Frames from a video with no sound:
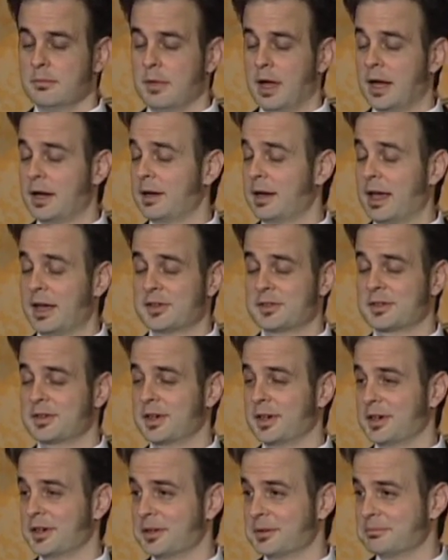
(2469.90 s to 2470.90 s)
I could ask
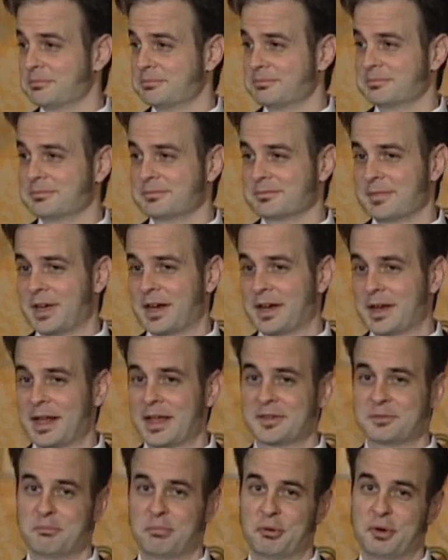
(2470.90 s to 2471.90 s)

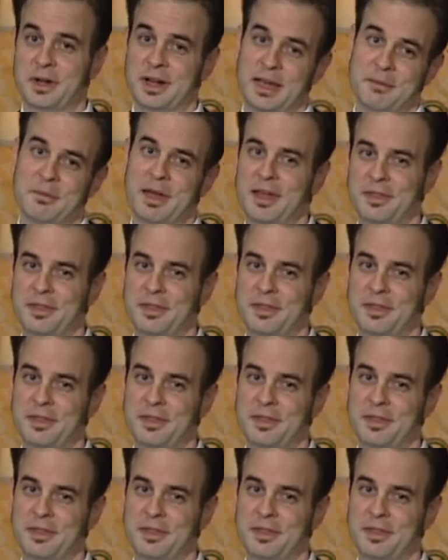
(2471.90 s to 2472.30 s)
Brent.